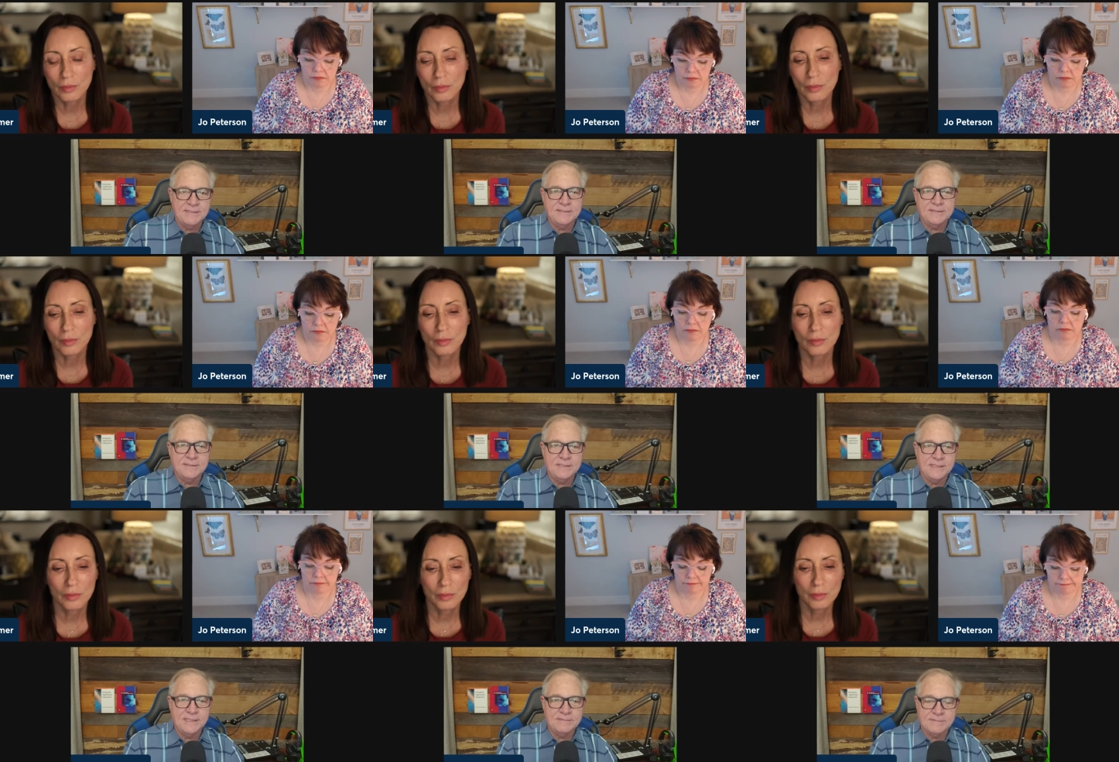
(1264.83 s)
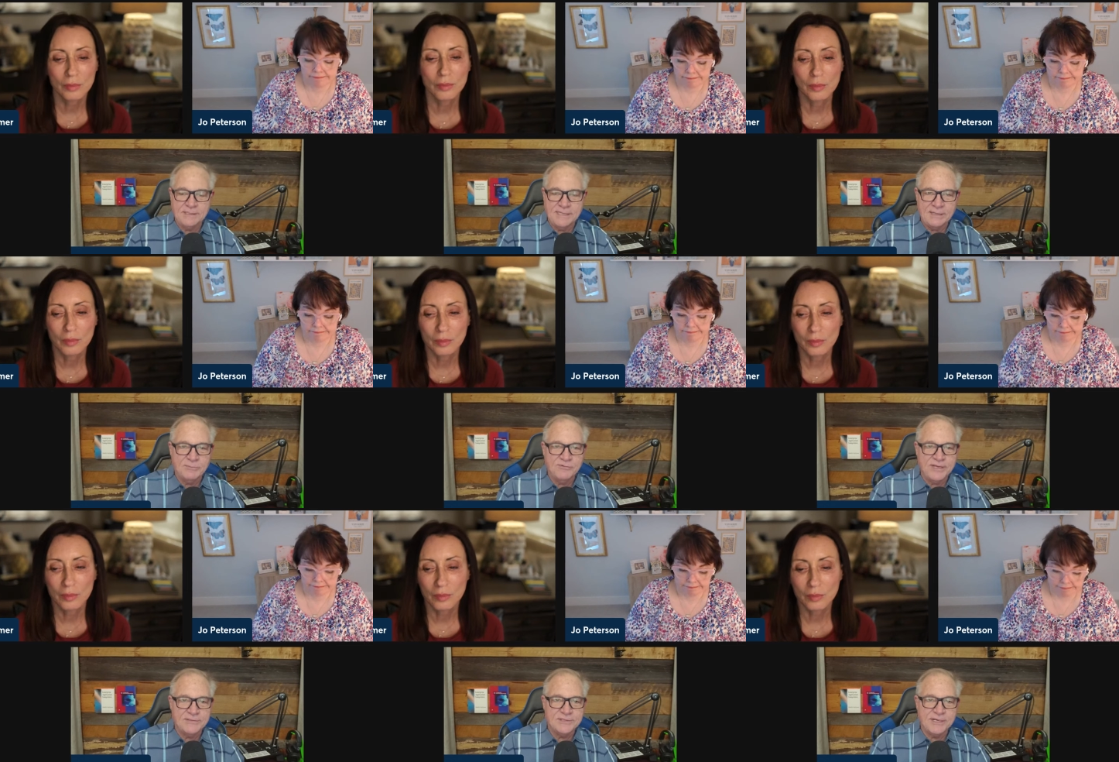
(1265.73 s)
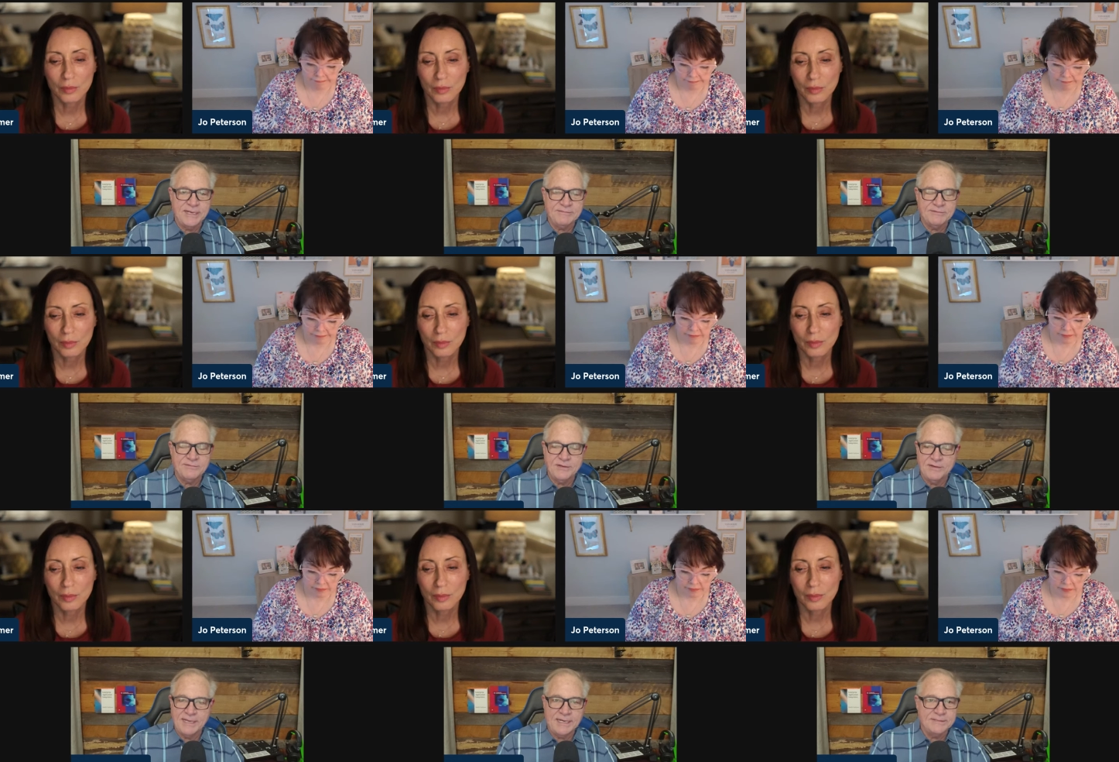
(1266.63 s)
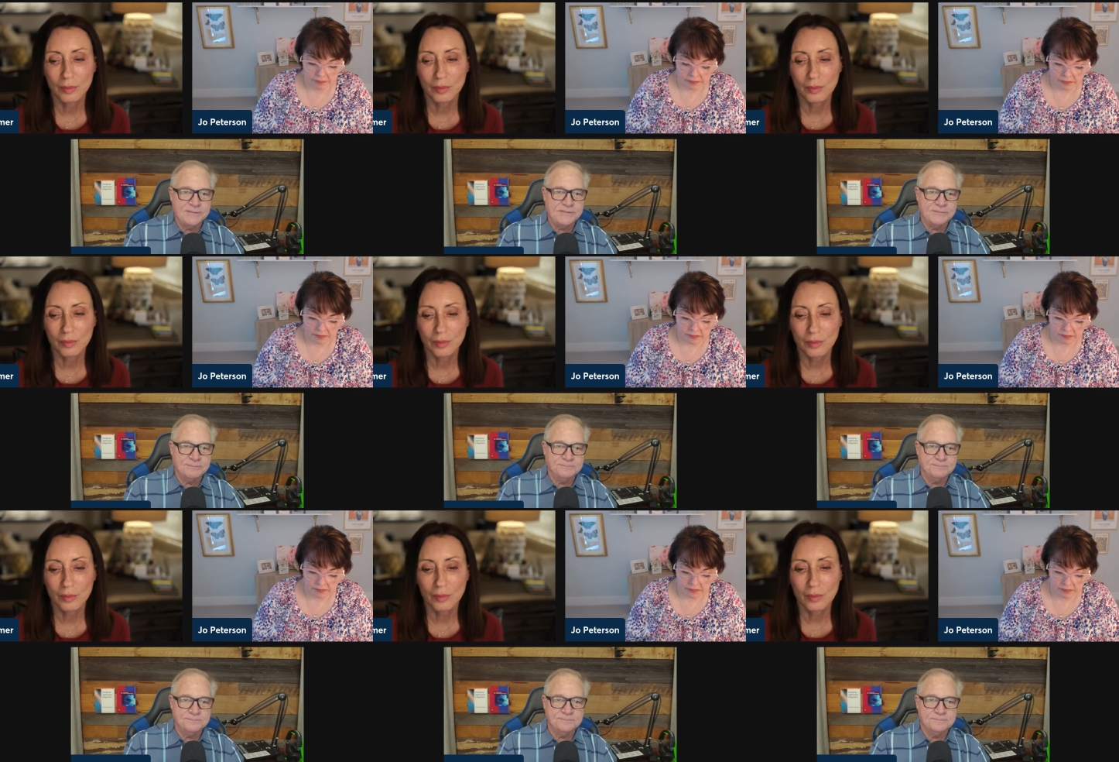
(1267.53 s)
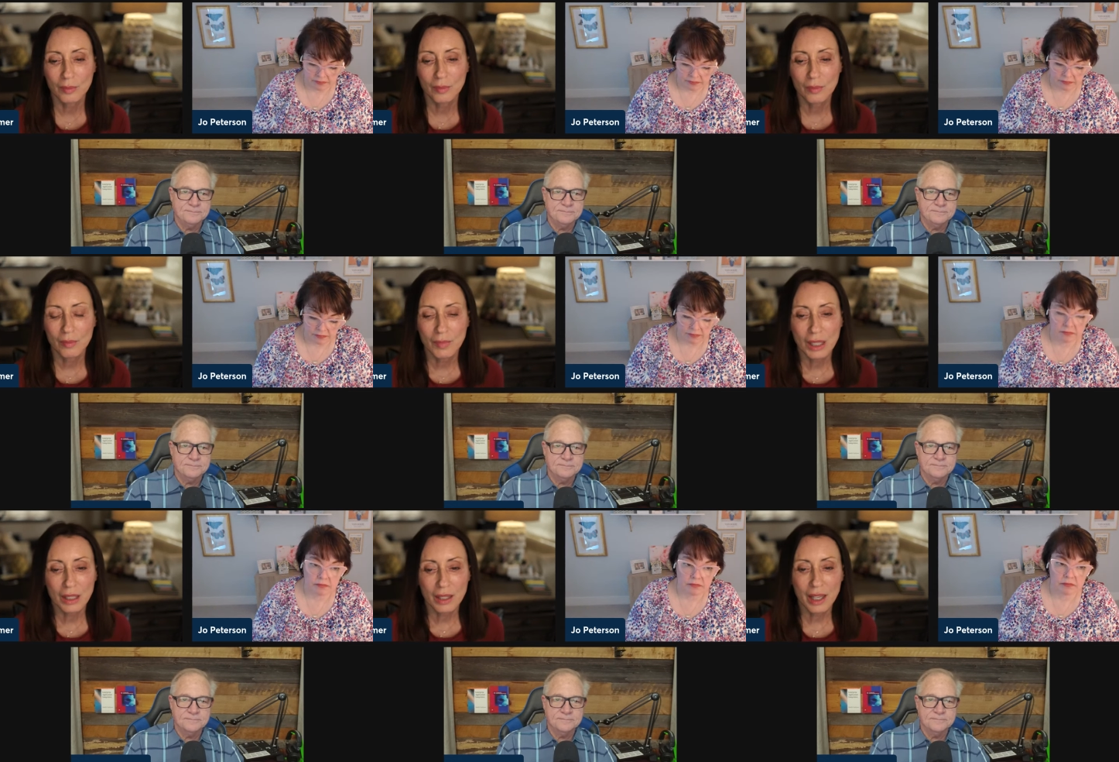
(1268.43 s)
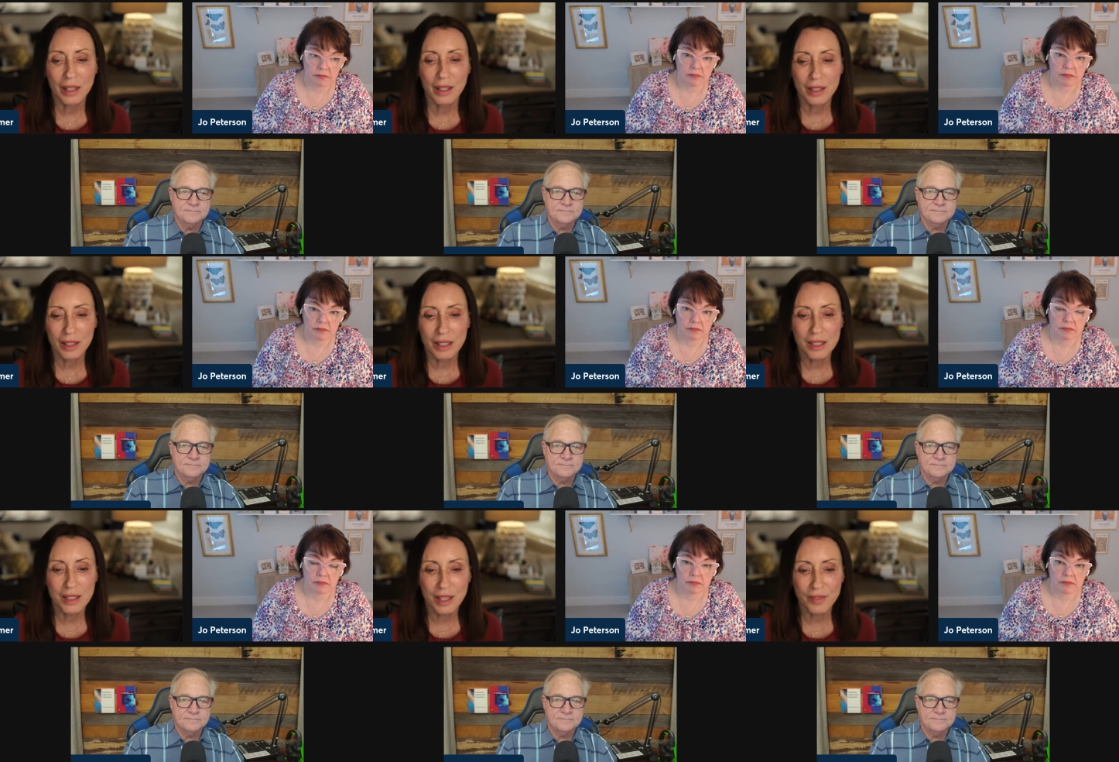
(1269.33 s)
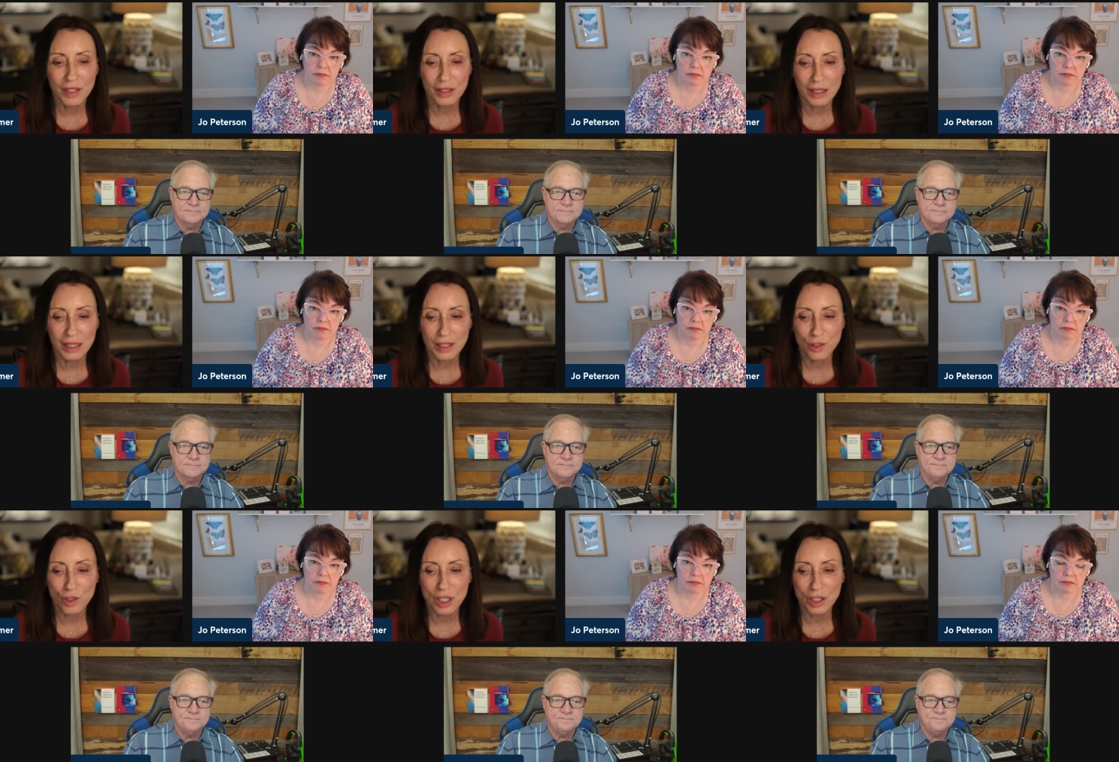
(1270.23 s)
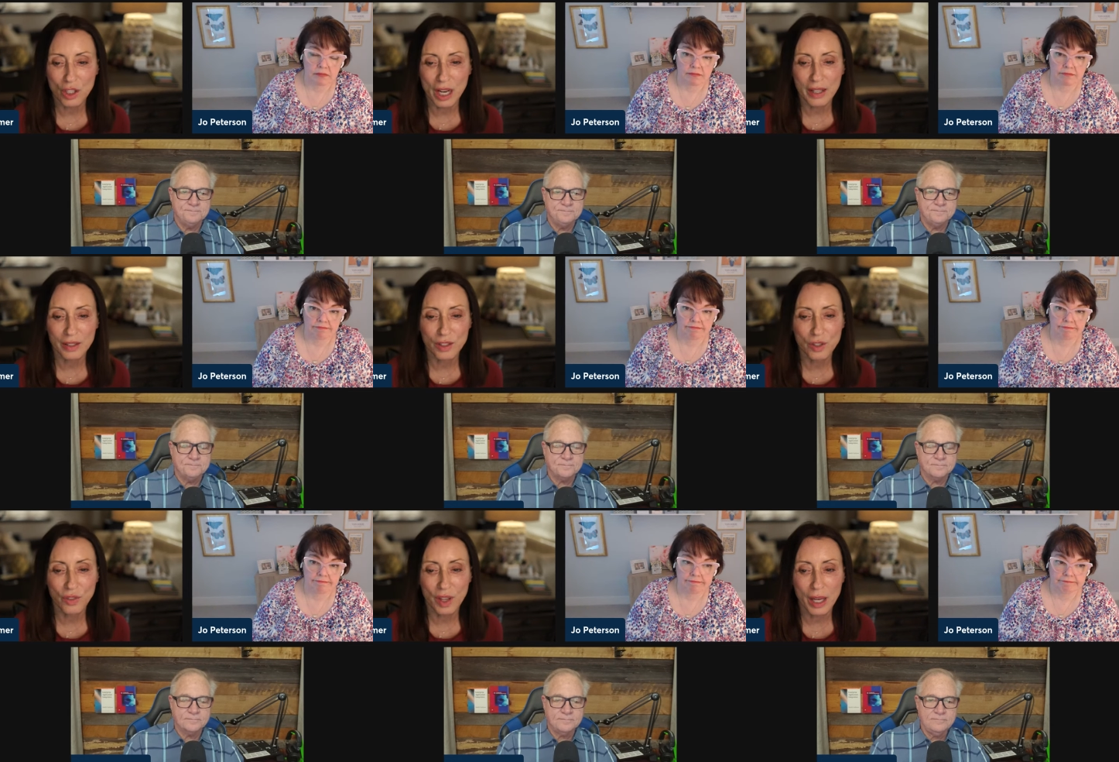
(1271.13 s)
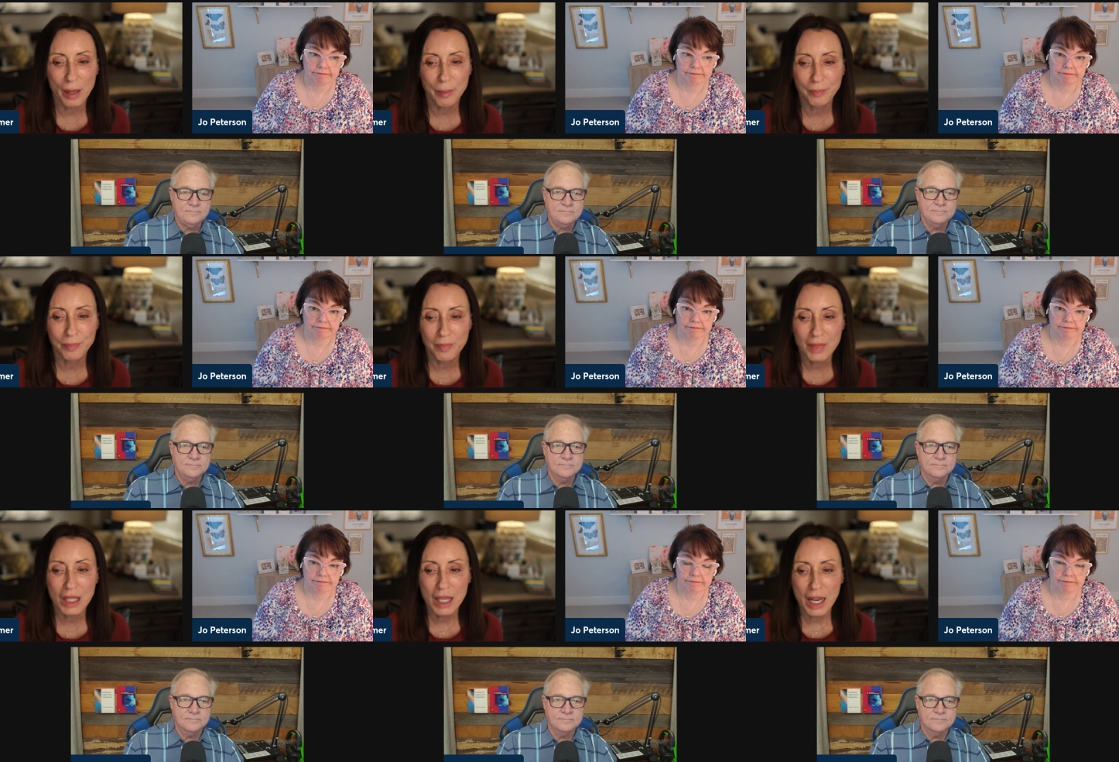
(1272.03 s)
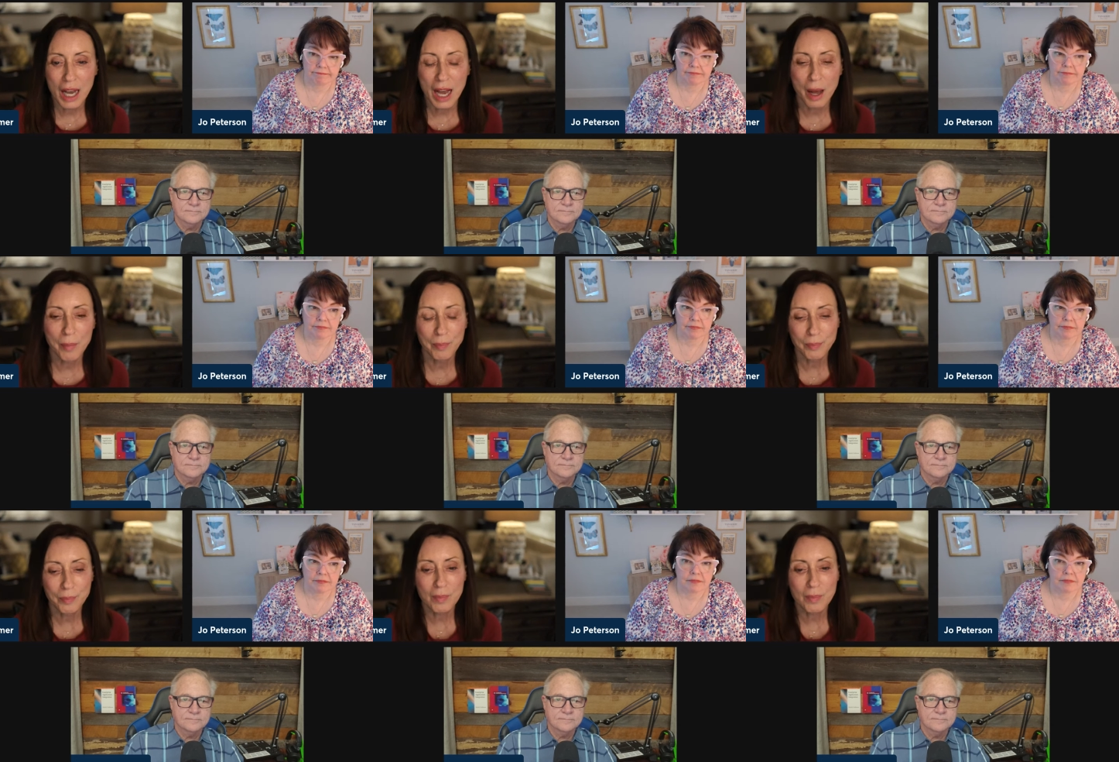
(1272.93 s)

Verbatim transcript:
Speaker 1: I think, that the uh, the cloud providers are going to have to figure out how to do.
Speaker 2: Yeah, it, it is definitely an interesting challenge for them. Um,